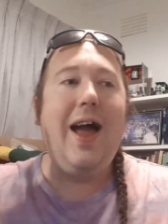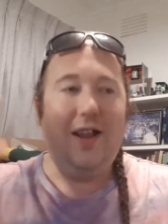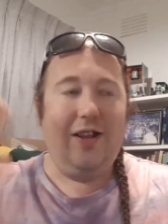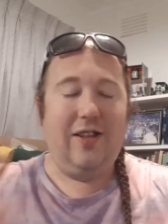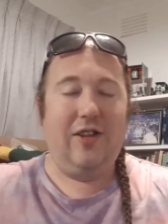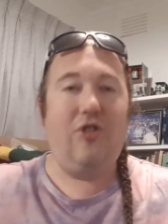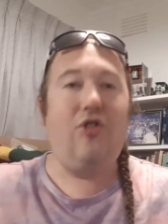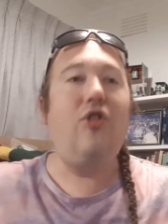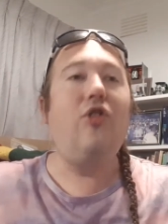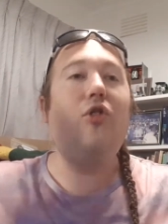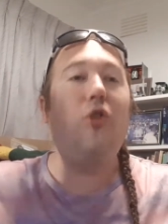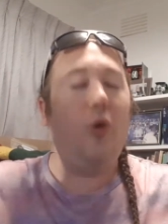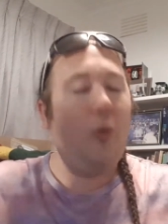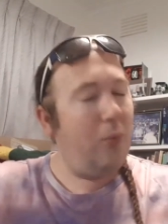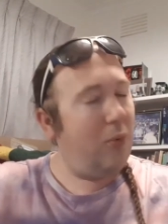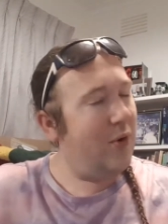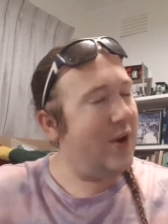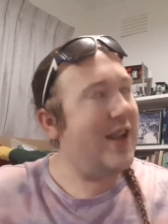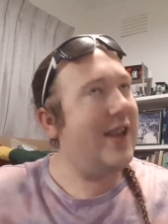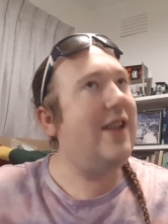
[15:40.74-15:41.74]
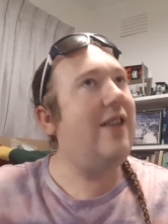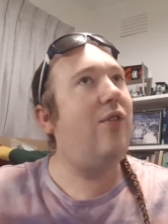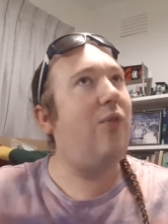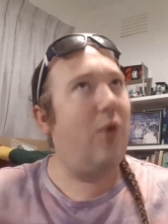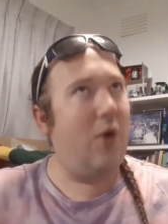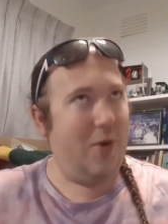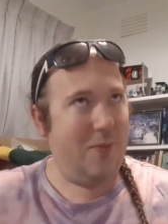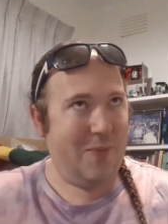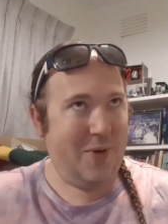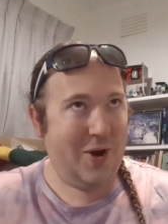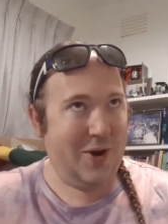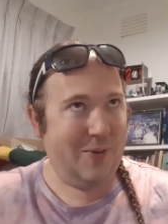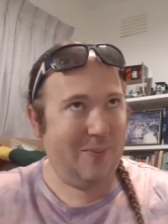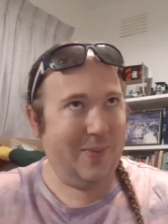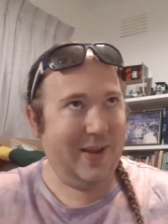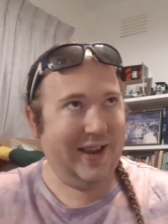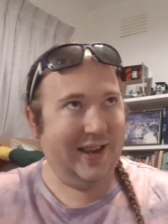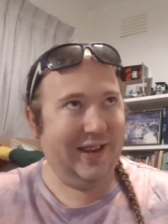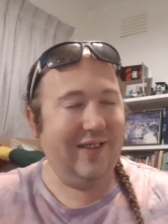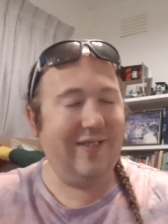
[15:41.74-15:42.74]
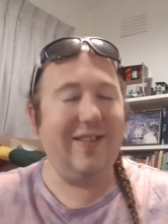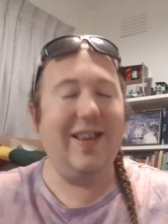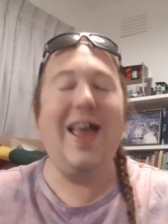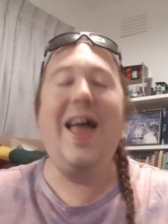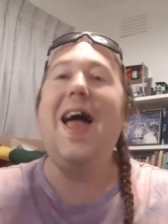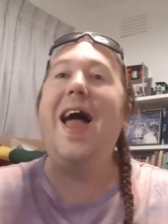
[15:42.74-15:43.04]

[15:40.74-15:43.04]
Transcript: Let's just all breathe for a moment.